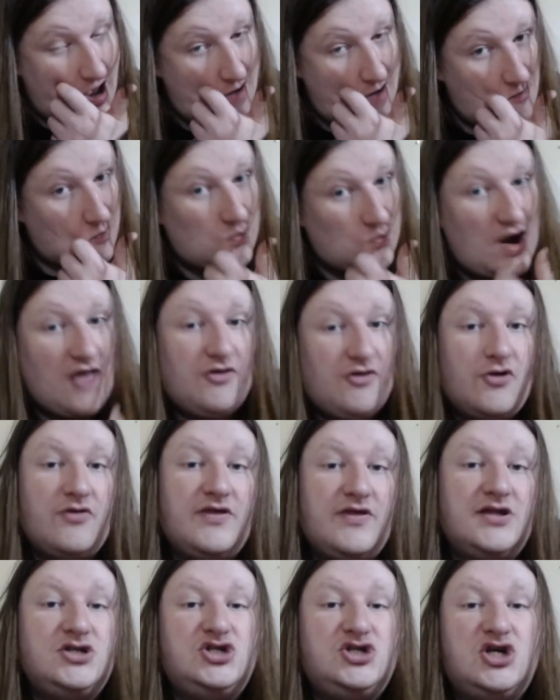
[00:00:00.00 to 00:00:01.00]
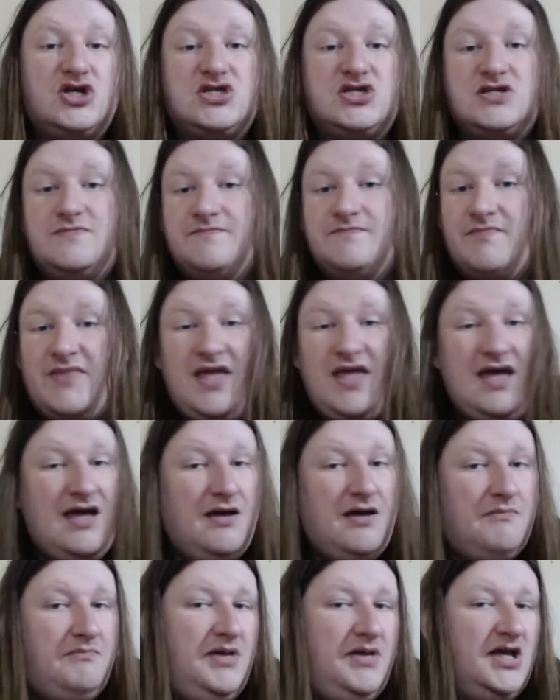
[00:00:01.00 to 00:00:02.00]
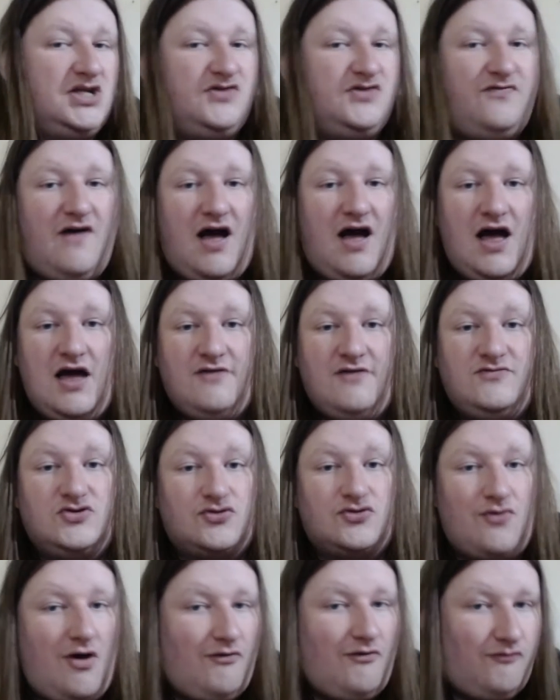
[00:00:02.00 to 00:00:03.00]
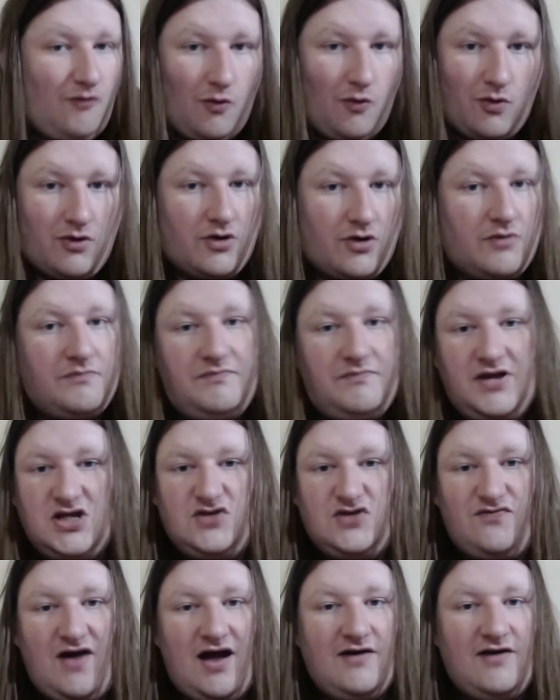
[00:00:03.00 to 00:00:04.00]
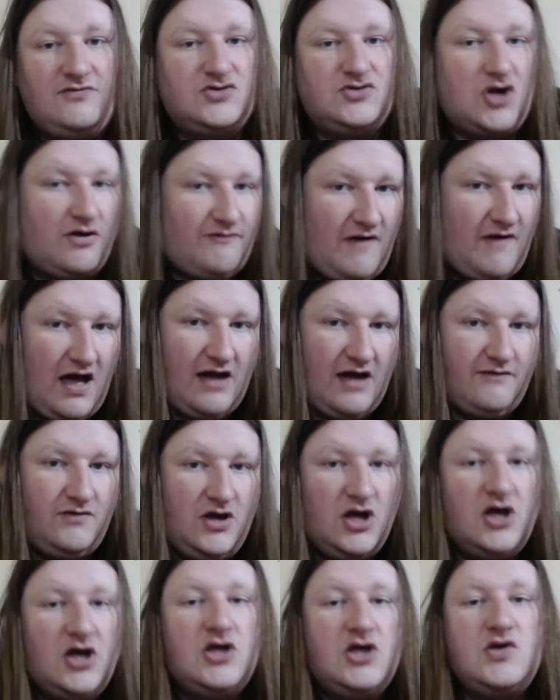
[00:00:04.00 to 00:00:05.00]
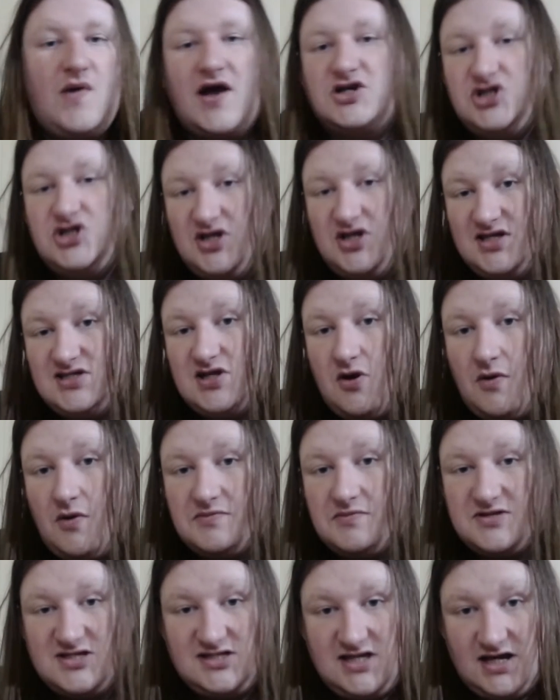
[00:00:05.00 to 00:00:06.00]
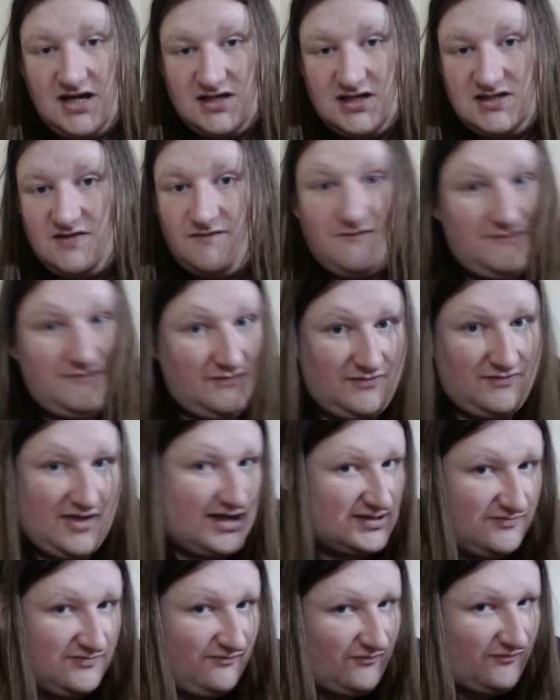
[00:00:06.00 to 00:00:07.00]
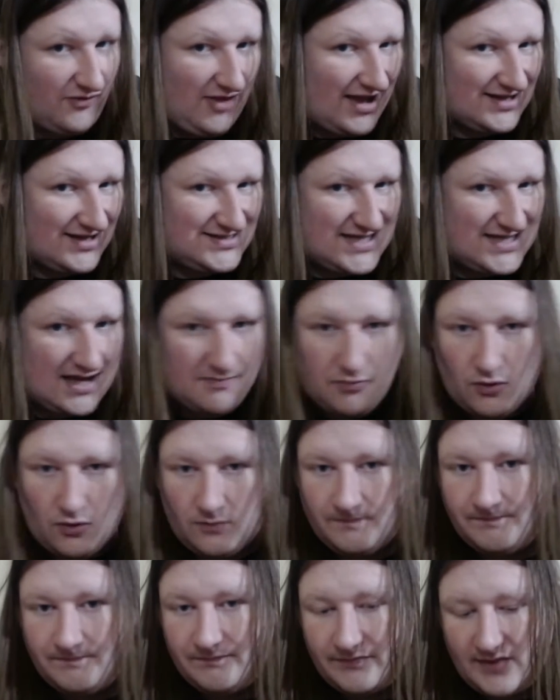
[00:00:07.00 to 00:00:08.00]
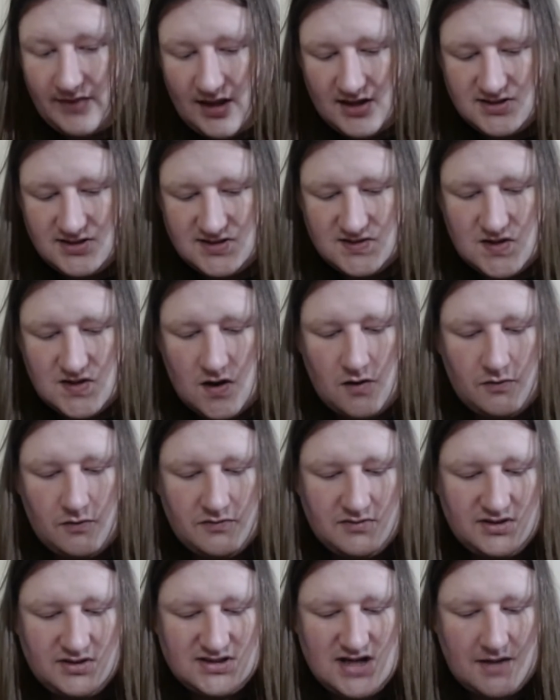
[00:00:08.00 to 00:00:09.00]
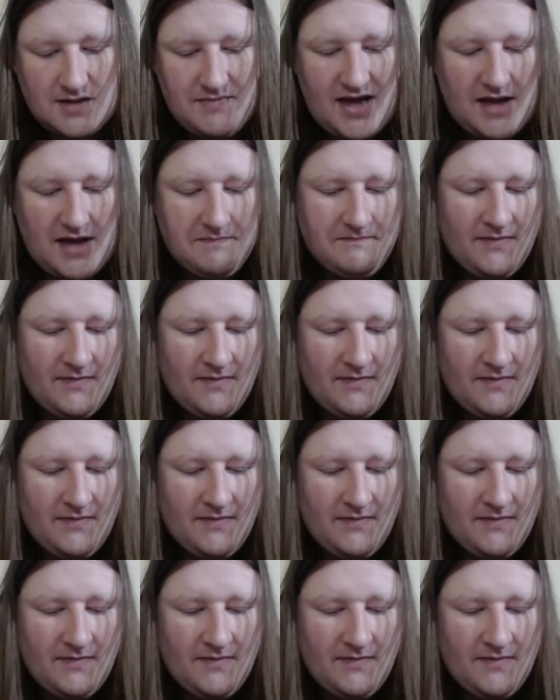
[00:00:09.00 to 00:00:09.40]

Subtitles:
rather than just pitch 5, draw 4, pitch 5, draw 5. You actually get to go up to 6 for that example. So it's not bad.